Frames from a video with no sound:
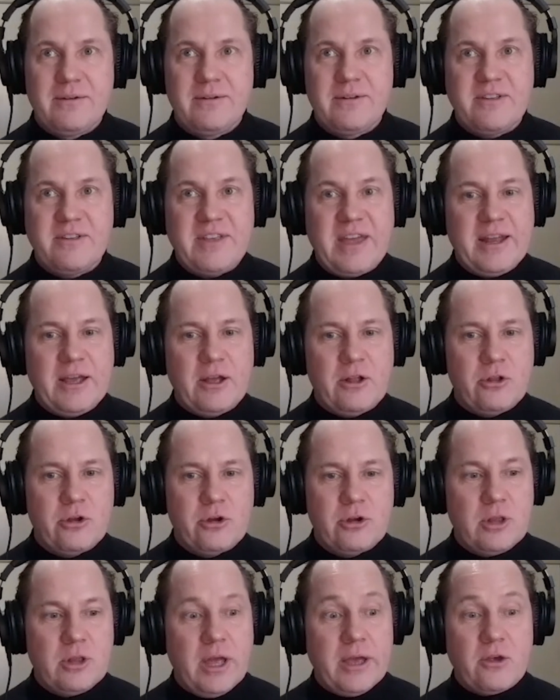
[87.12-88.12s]
does that
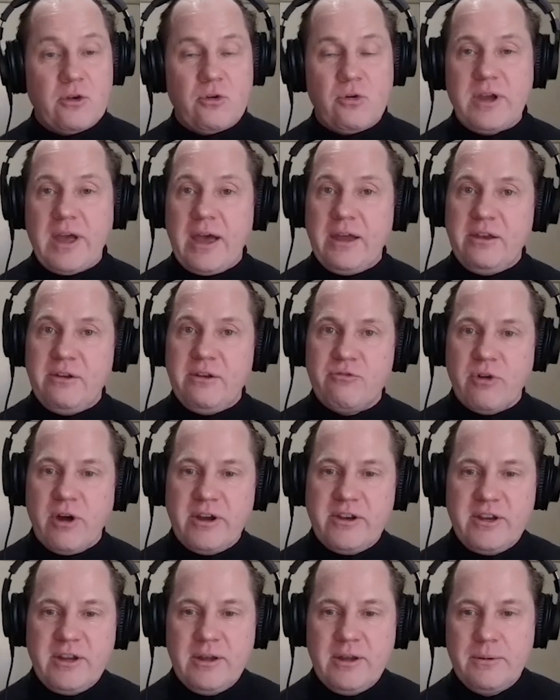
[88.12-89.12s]
include like creative
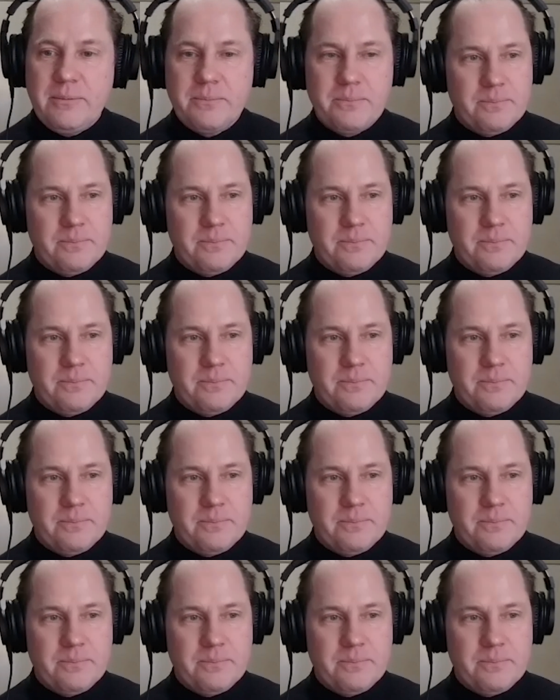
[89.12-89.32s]
writing?